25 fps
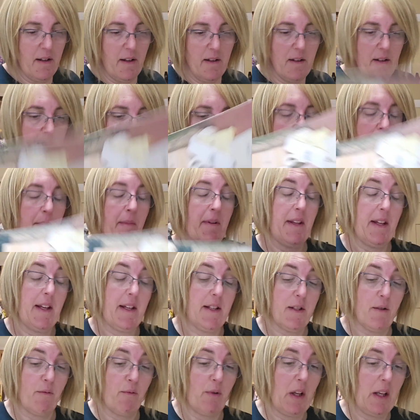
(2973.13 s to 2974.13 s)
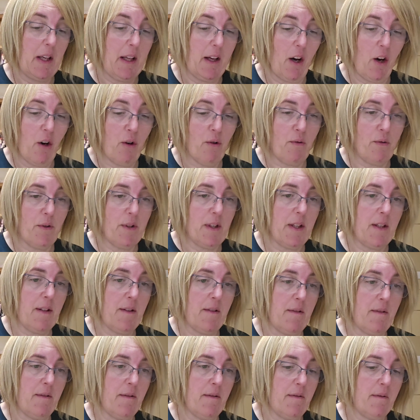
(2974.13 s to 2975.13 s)
Some of these are really old
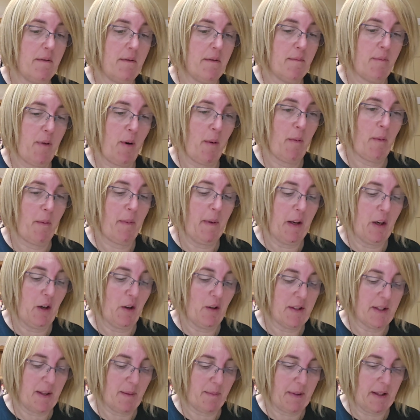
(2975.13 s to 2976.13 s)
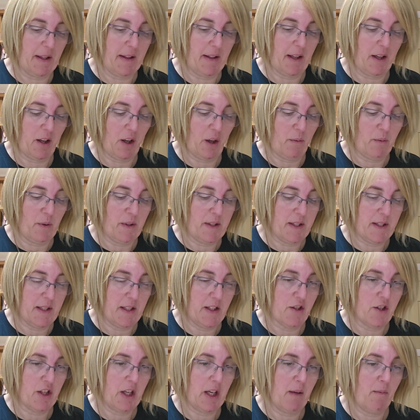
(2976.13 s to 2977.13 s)
and probably not something that I would
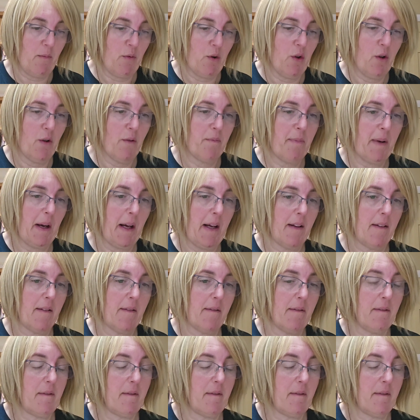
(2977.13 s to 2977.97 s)
stitch anymore, but